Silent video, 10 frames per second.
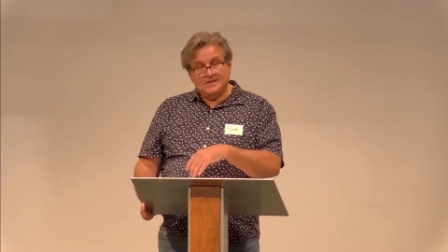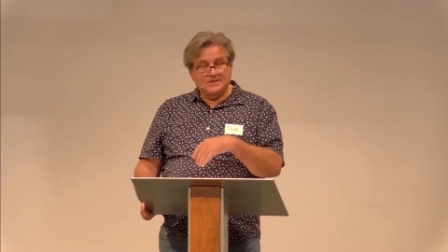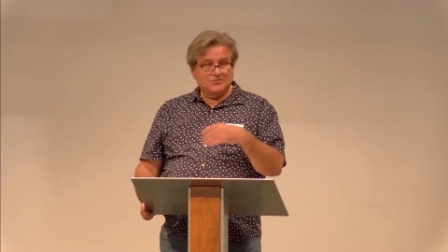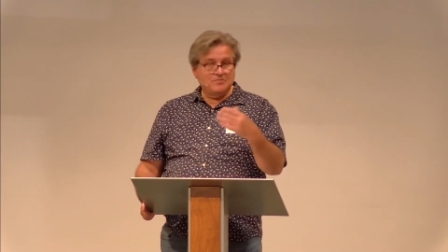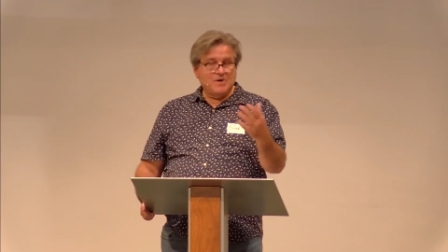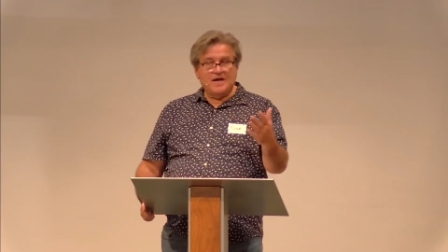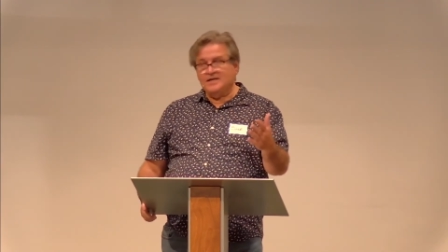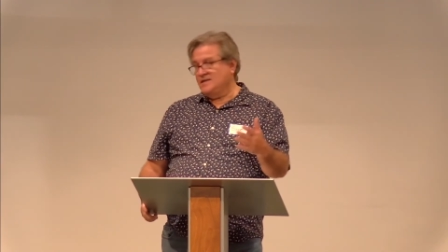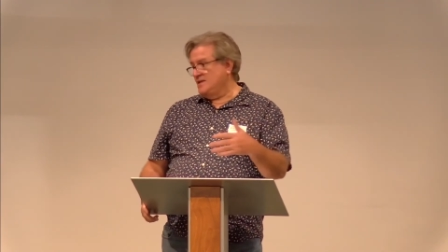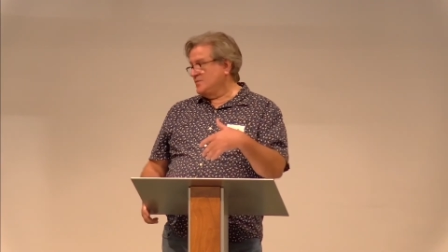he's
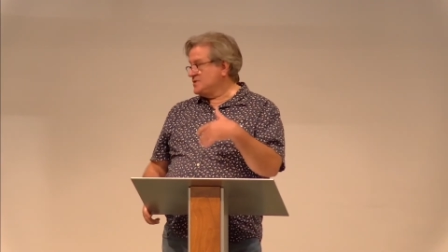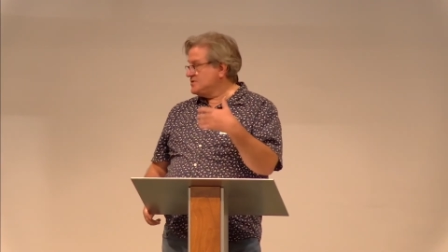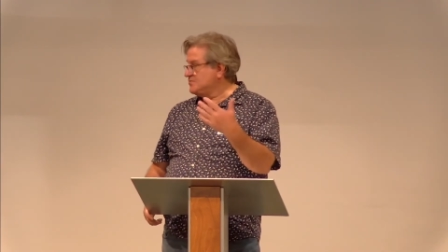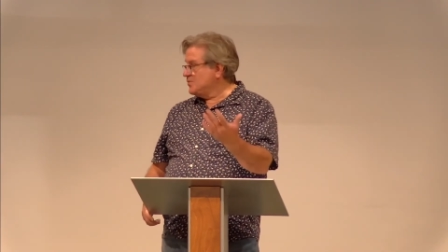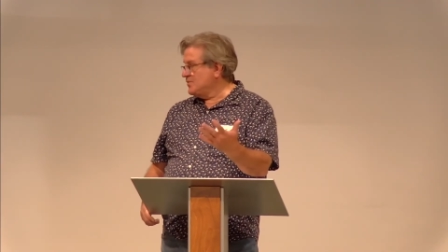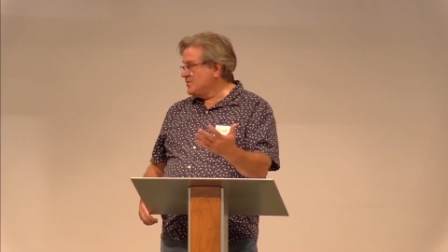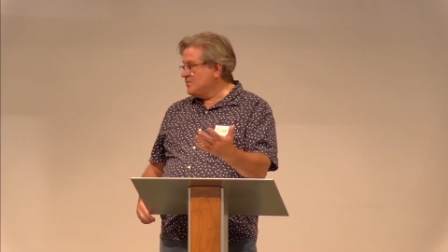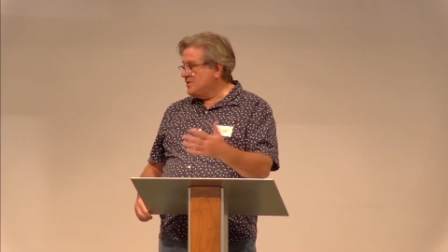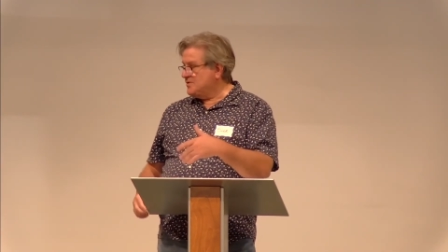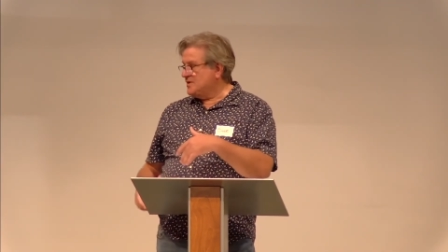reminding them because they're, they're
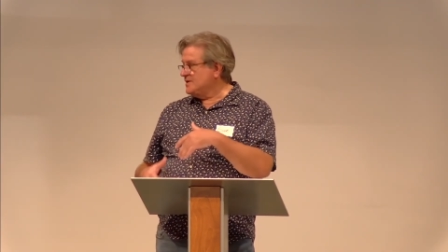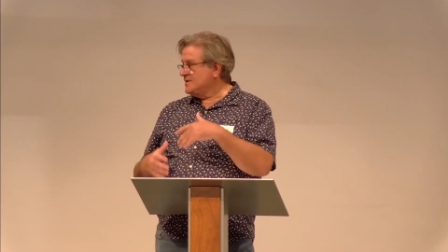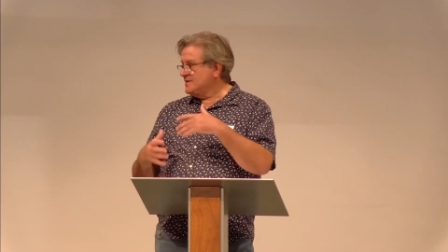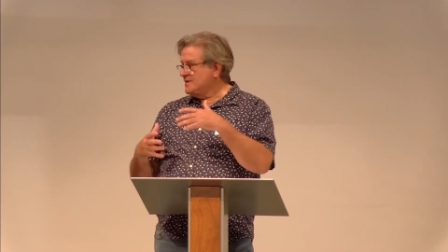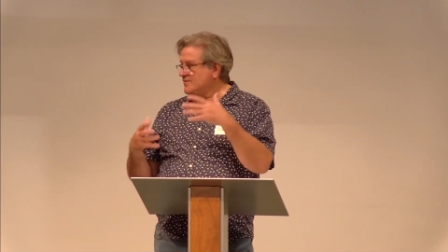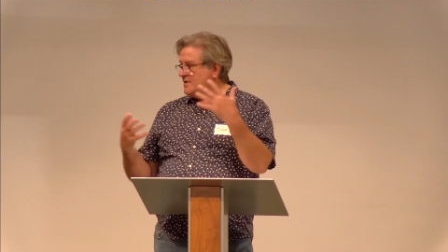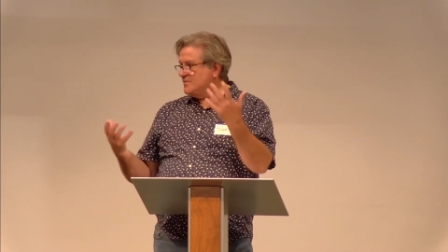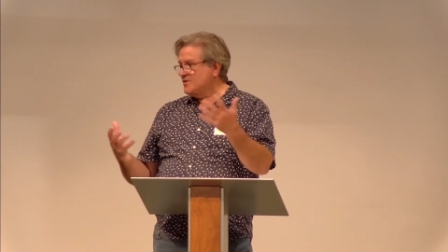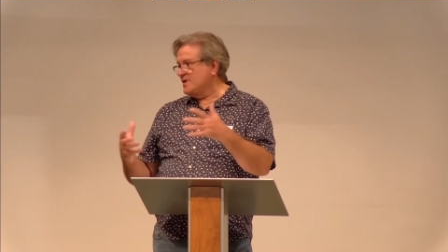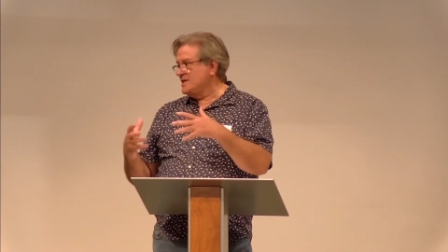wondering, they've
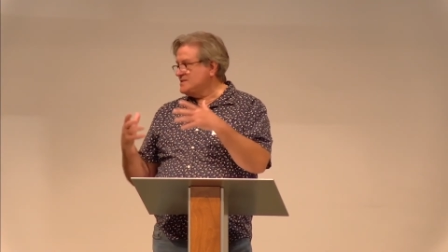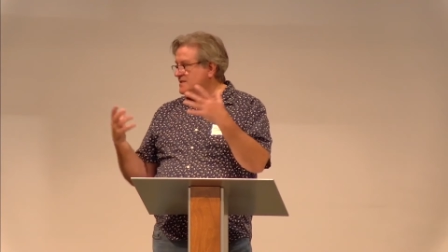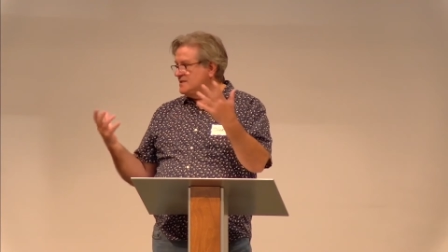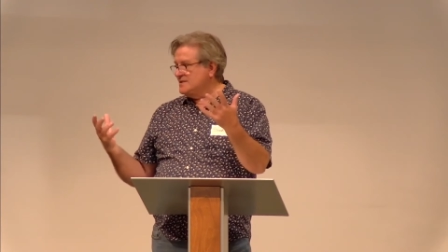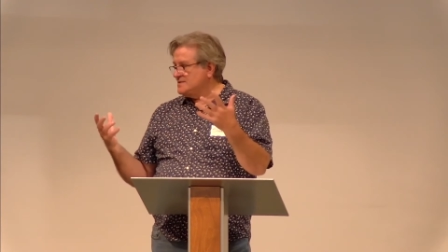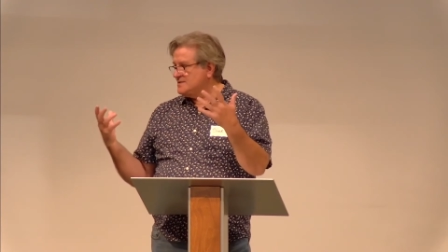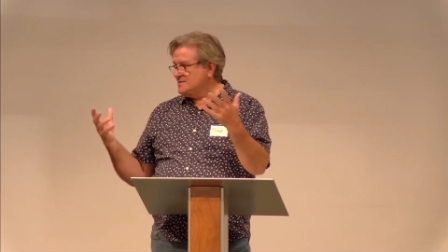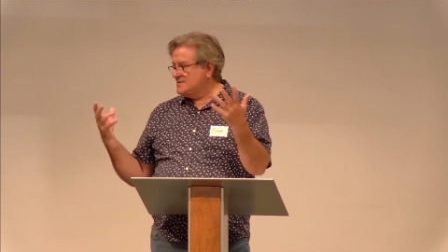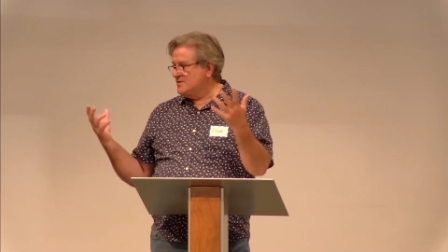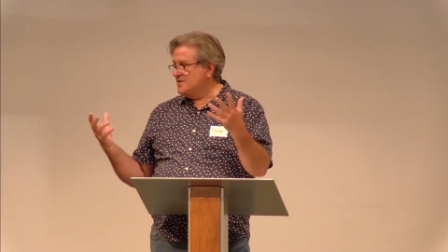come to Christ and has,
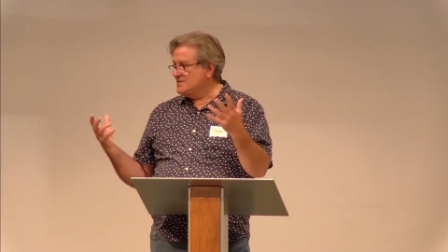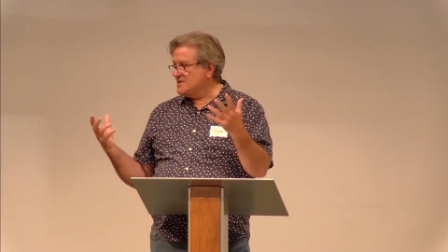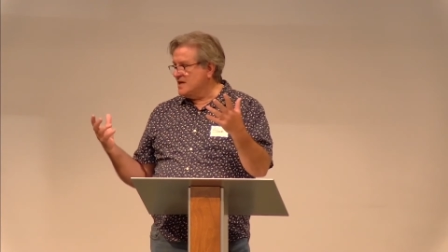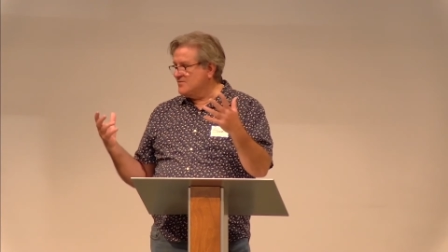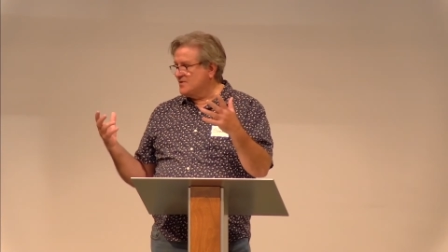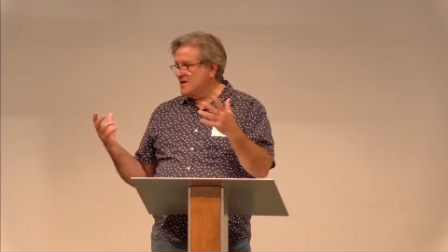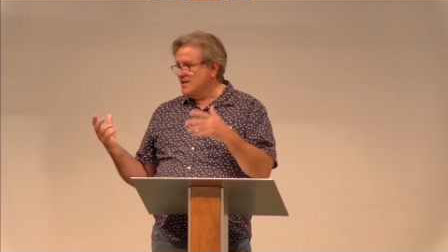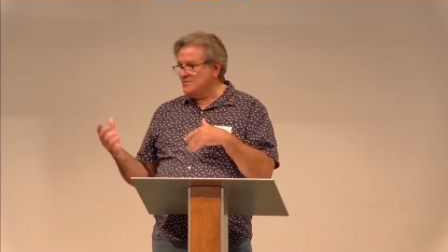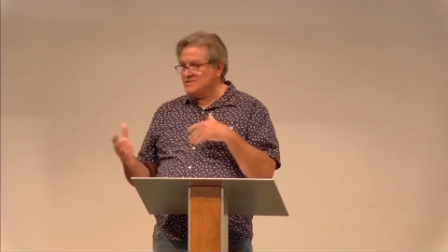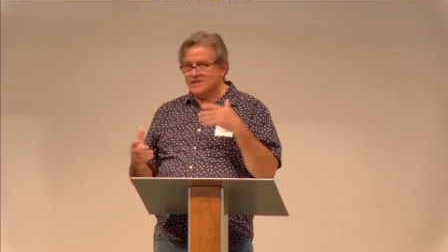you know, has God forgotten them?